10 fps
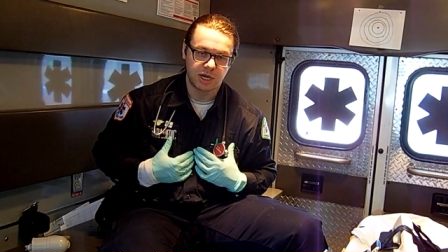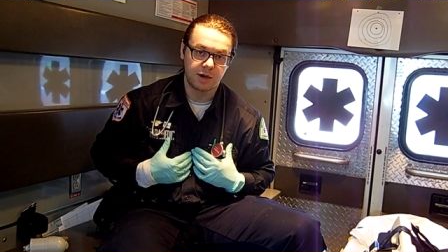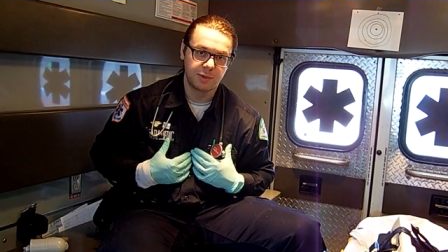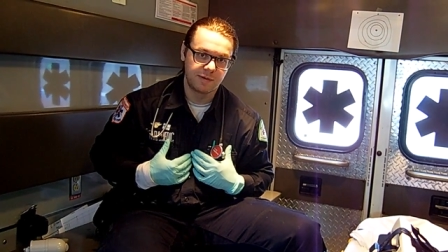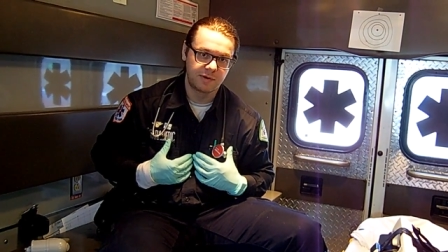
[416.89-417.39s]

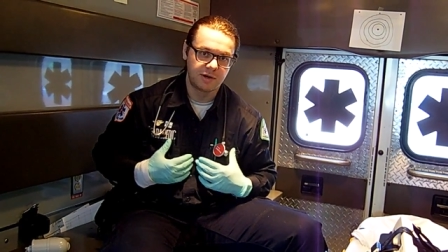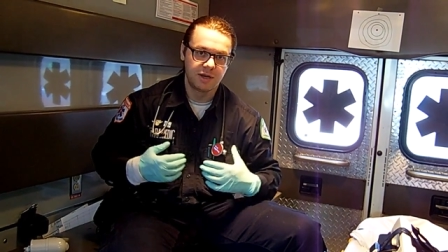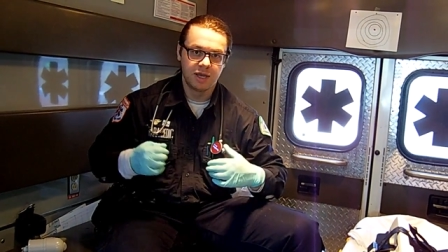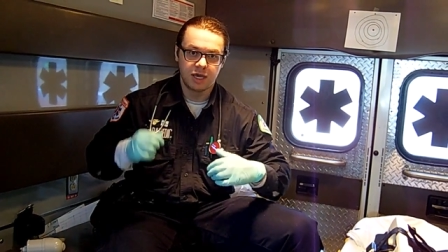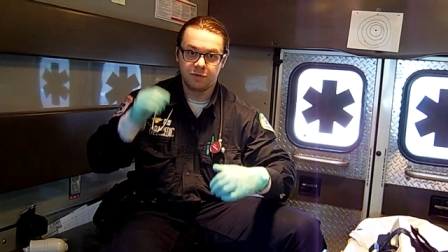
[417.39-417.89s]
However,
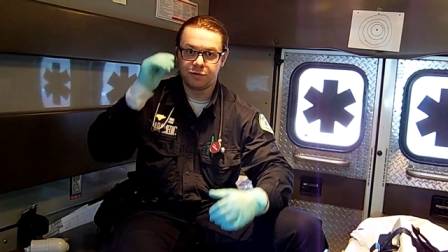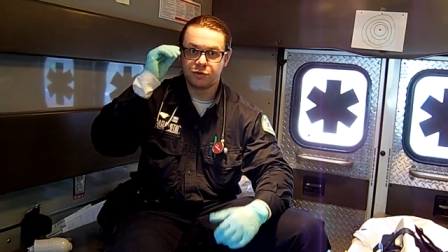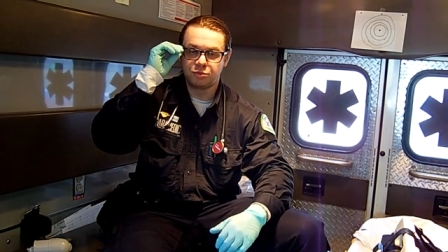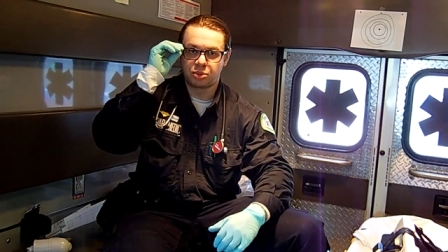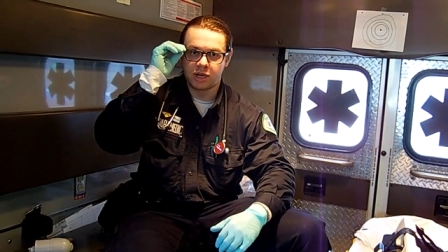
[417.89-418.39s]
if you're
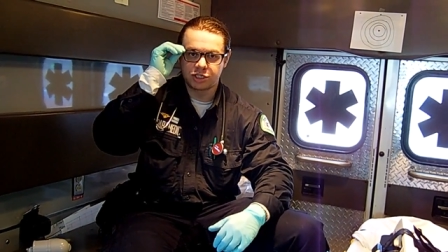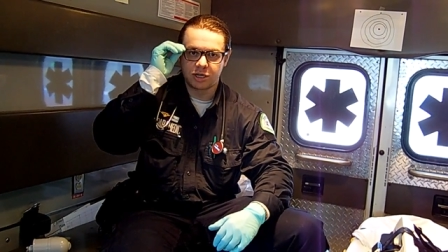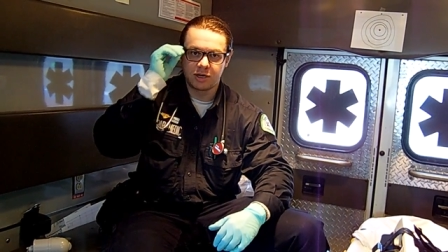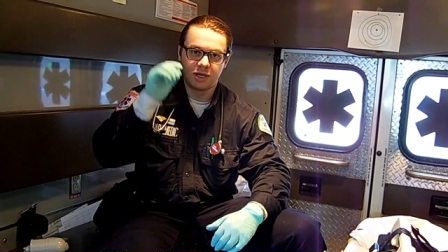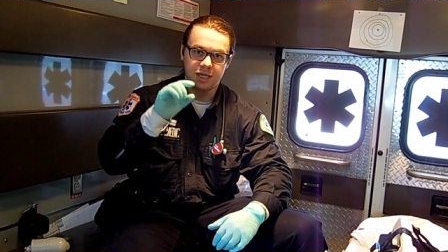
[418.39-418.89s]
in
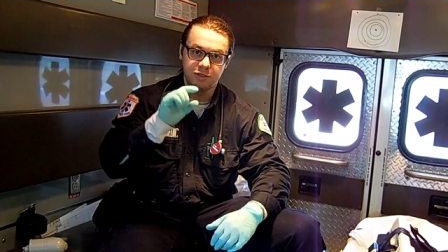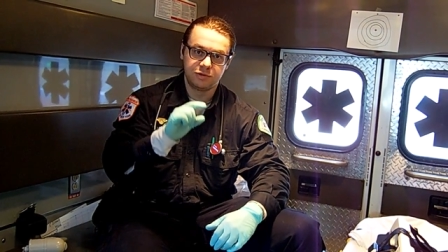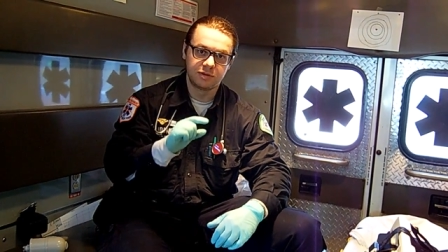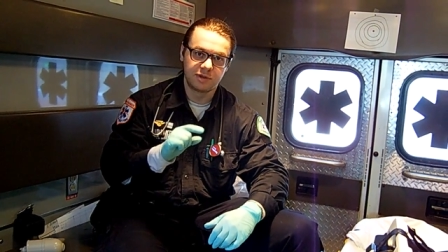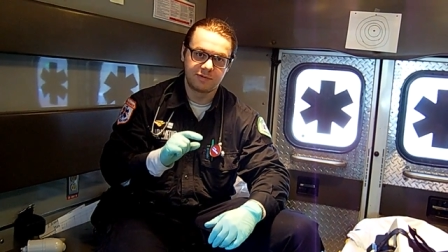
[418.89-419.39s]
pressure and you're
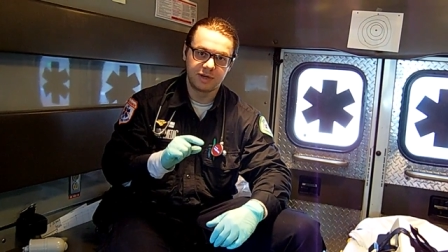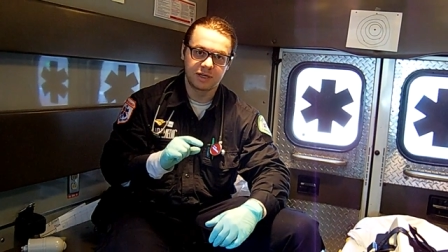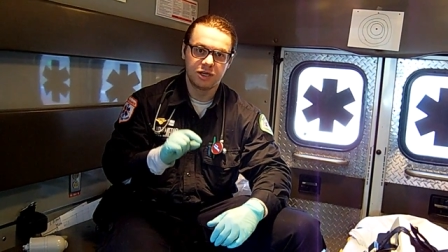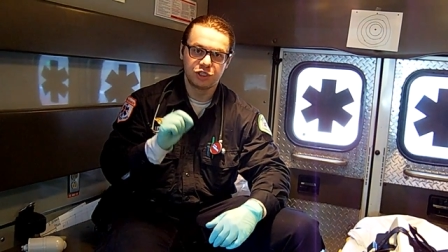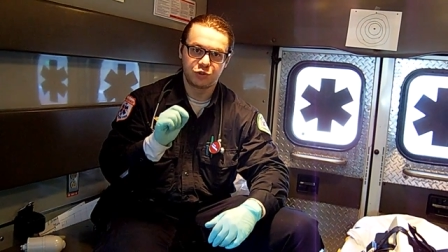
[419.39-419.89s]
delivering
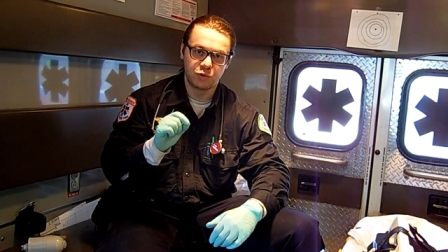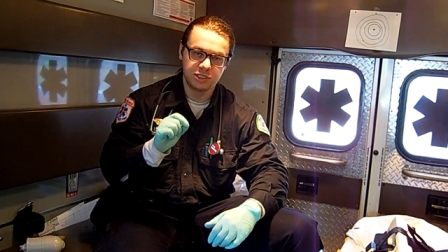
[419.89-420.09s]
20